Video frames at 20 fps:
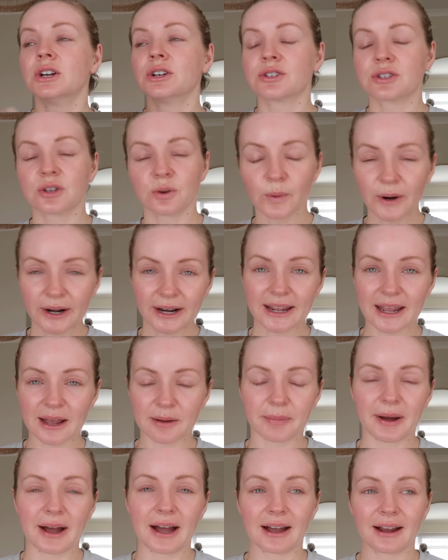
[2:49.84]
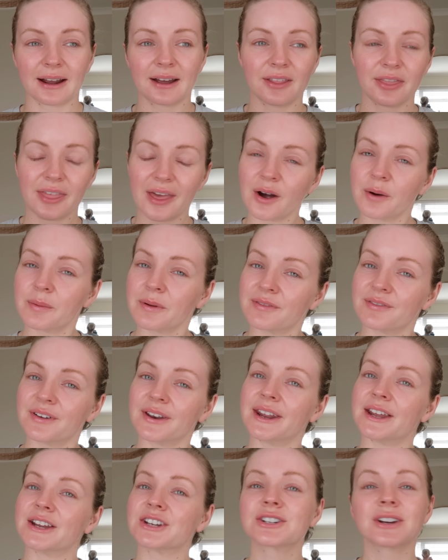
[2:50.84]
so when I get back they'll be
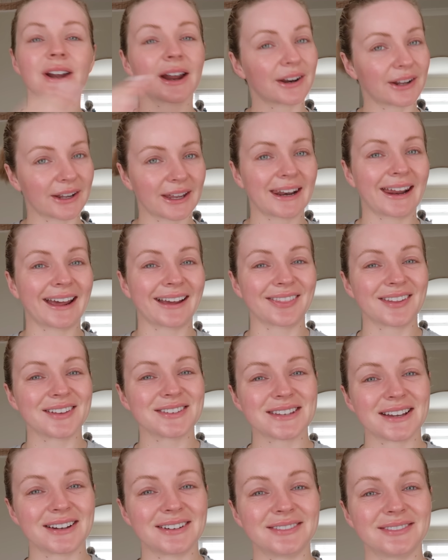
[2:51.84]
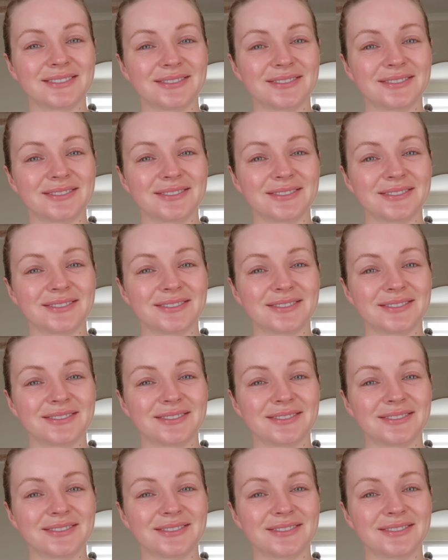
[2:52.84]
finished and I can hang those out.